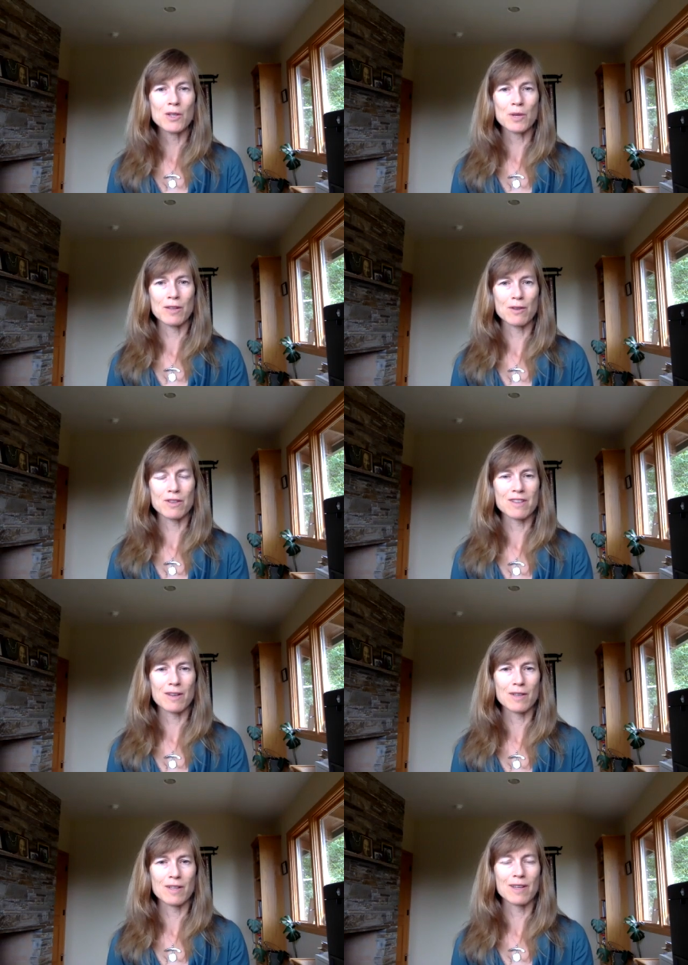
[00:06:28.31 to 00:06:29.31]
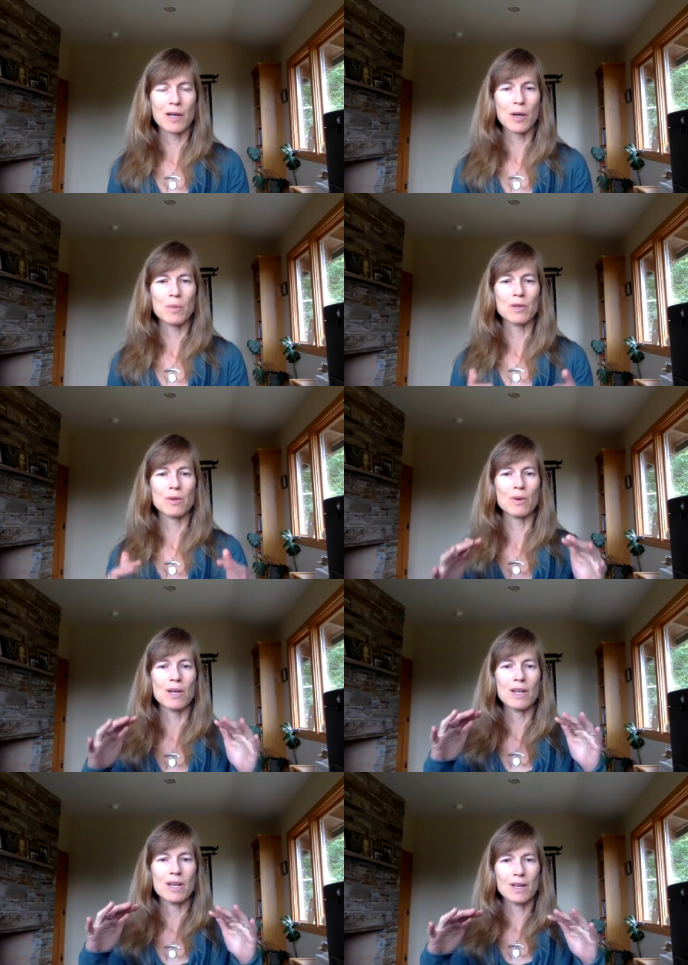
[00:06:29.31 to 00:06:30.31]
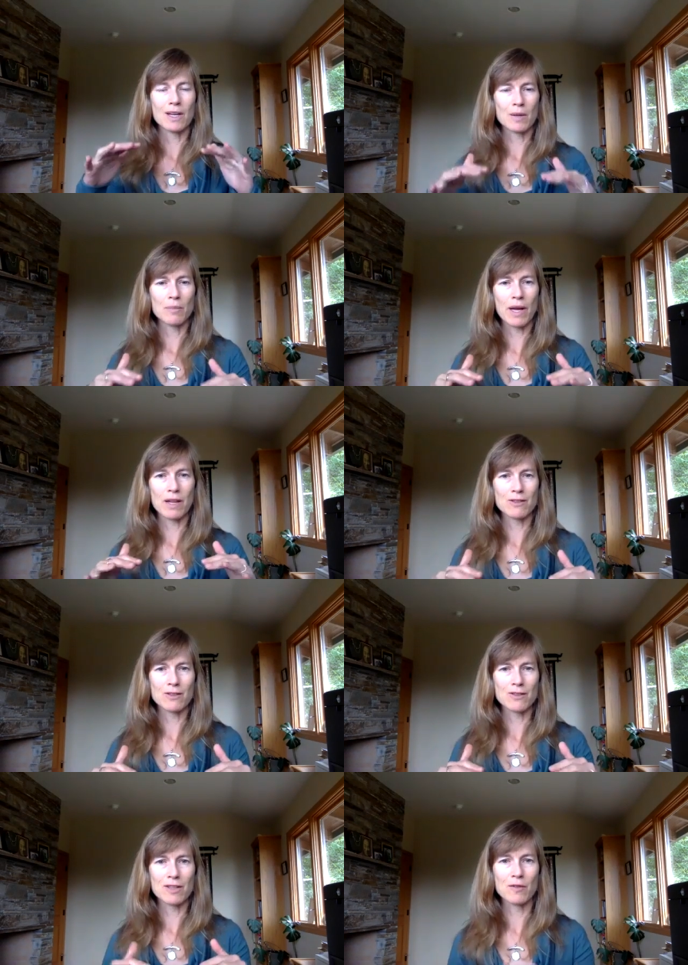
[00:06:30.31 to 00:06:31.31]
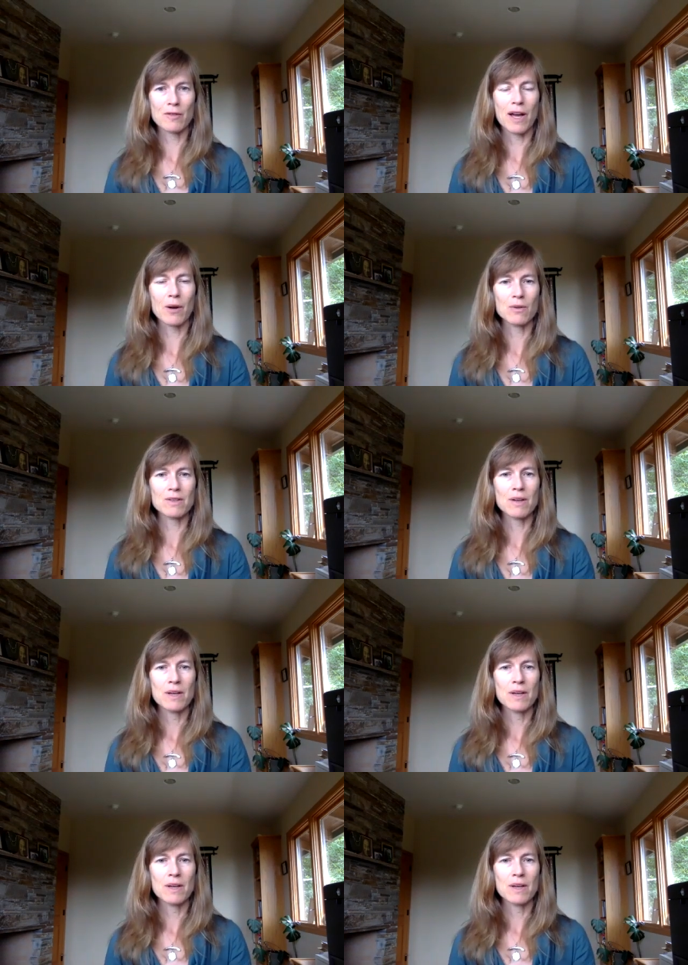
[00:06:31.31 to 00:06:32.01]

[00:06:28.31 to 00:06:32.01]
24/7 to help you kind of balance yourself out.